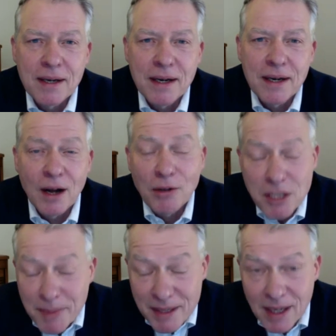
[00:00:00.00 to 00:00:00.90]

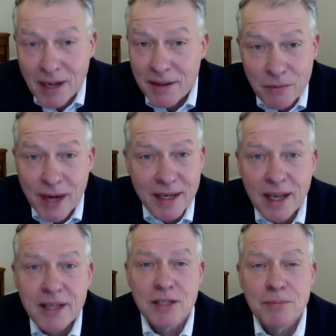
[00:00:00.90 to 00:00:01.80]
ultimately it's either
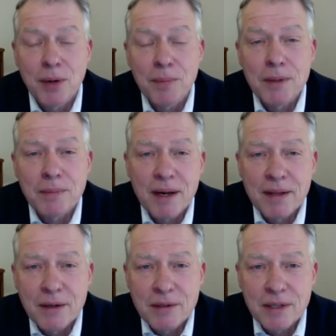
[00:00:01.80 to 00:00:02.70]
regulated properly by
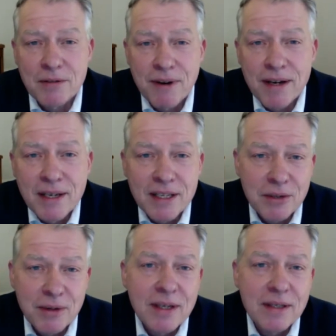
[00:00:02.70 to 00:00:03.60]
those that are friendly to
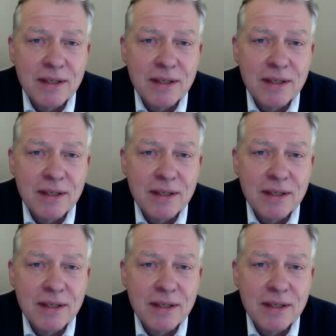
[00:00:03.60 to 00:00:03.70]
it,